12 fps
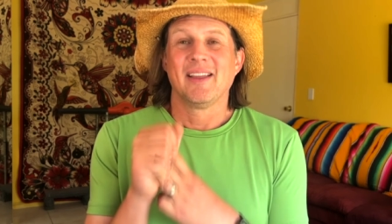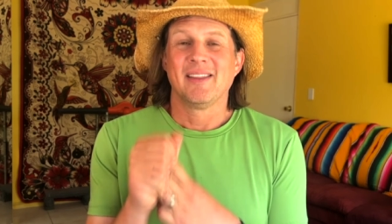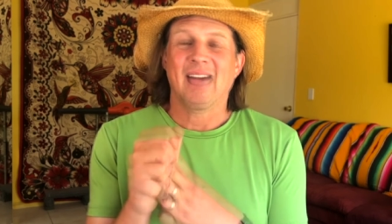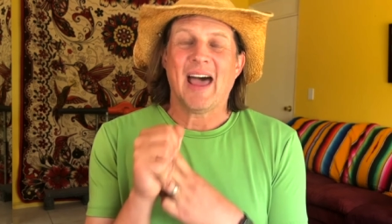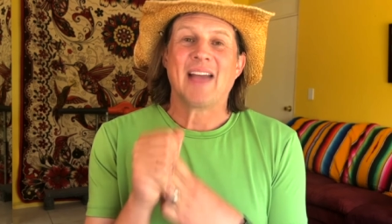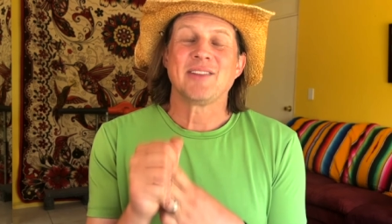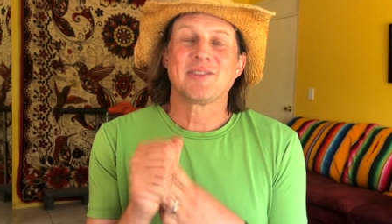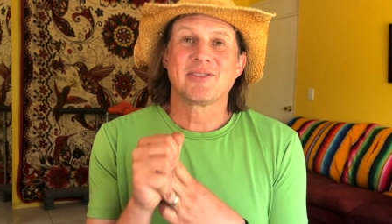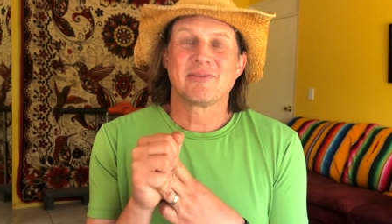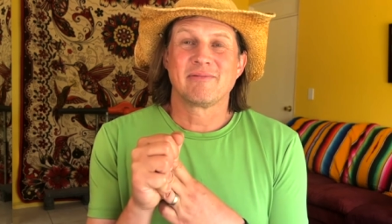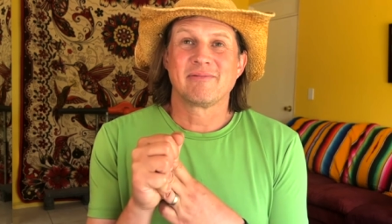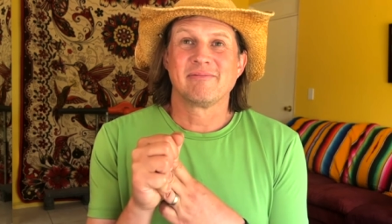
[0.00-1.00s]

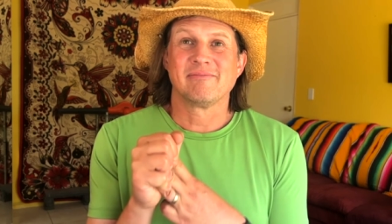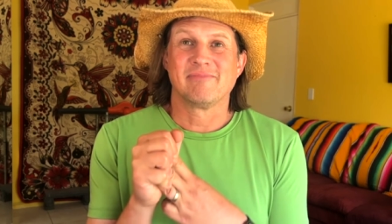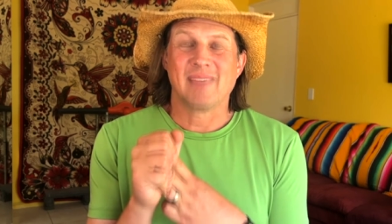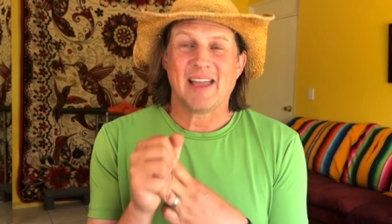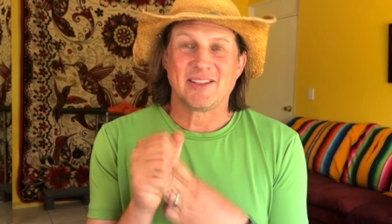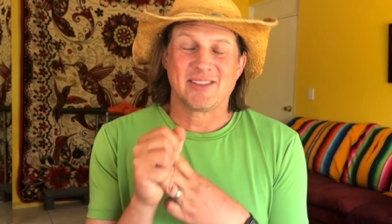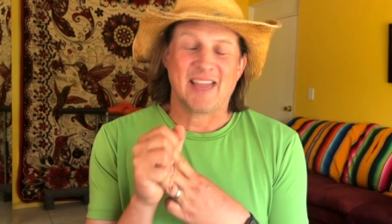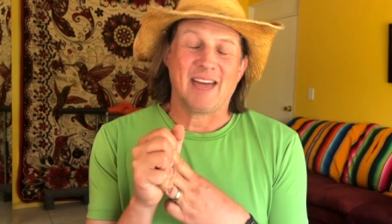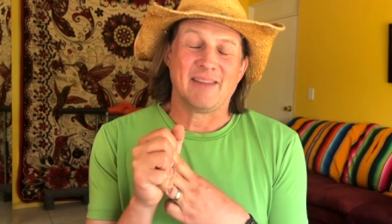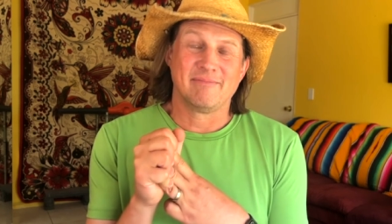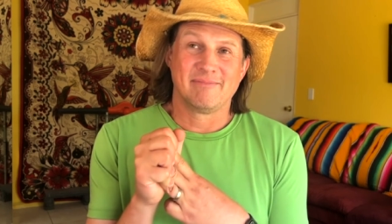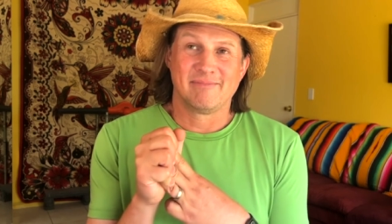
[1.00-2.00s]
that's that's
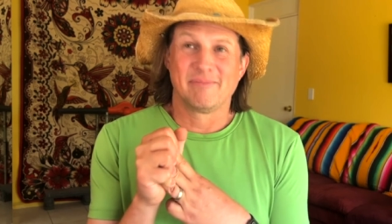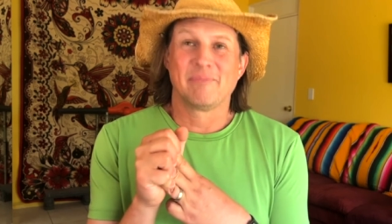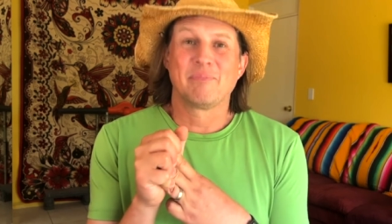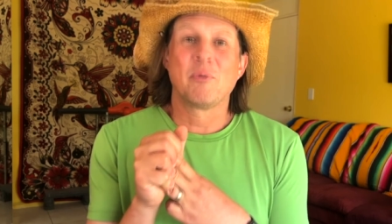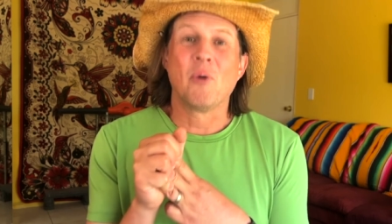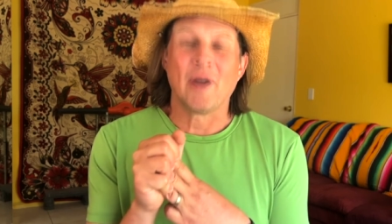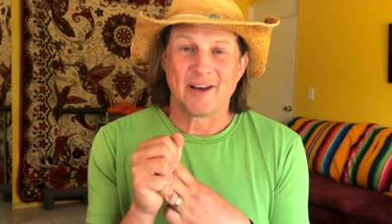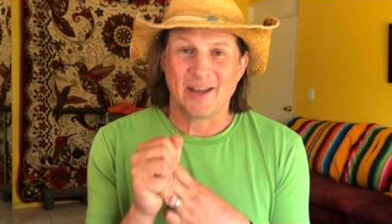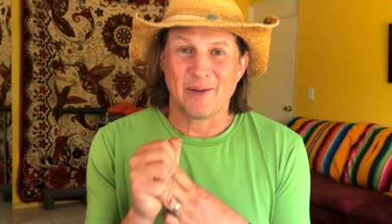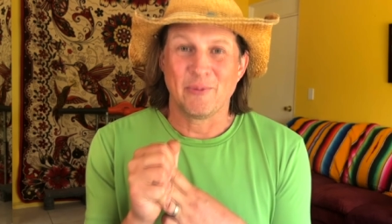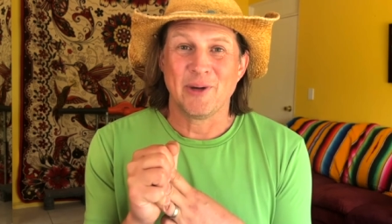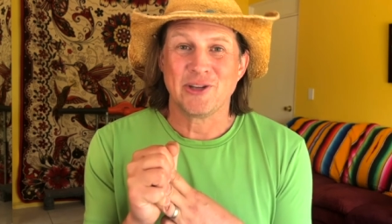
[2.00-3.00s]
that
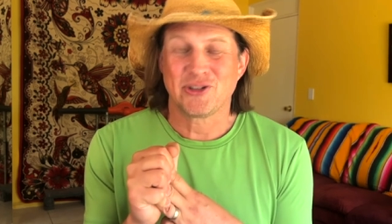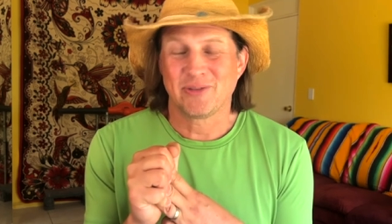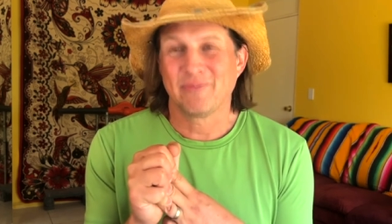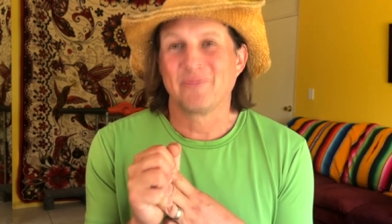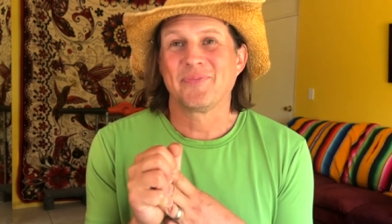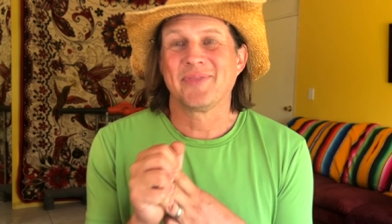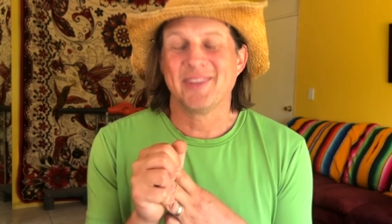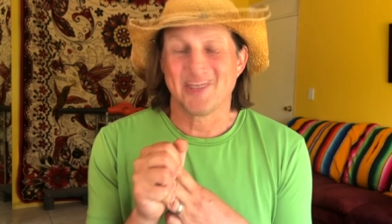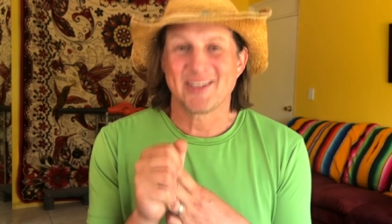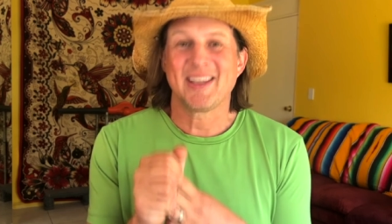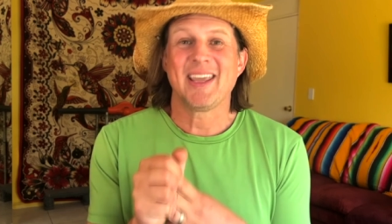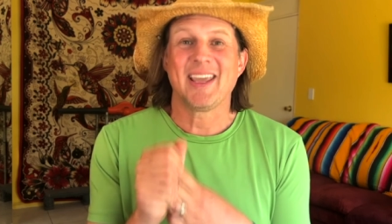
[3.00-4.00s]
point at which
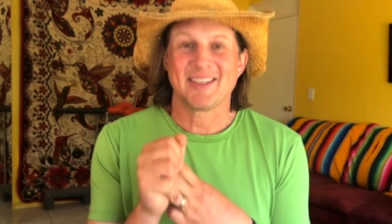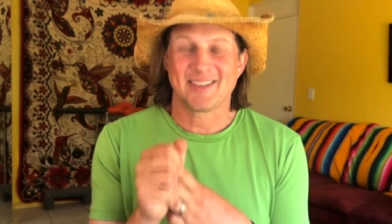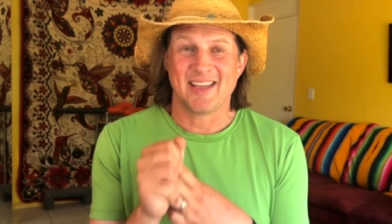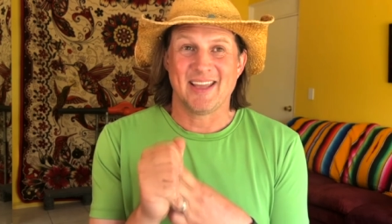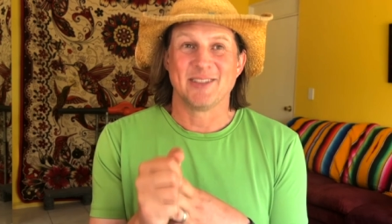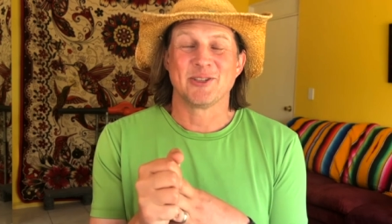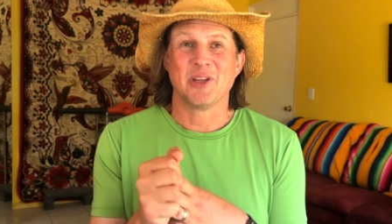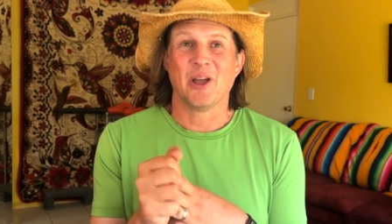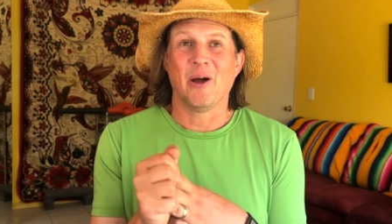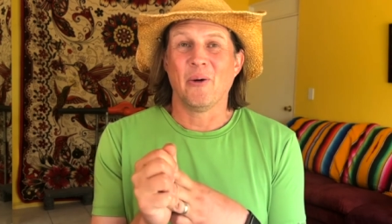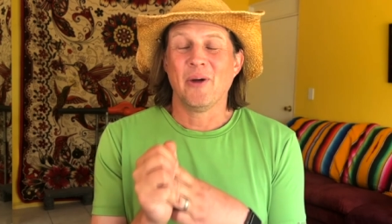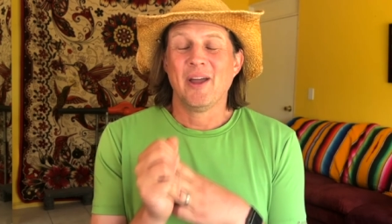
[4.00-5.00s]
this kicks in.
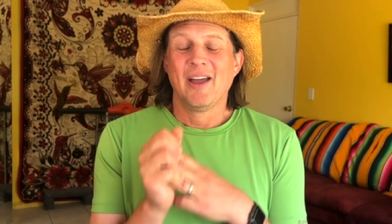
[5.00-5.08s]
So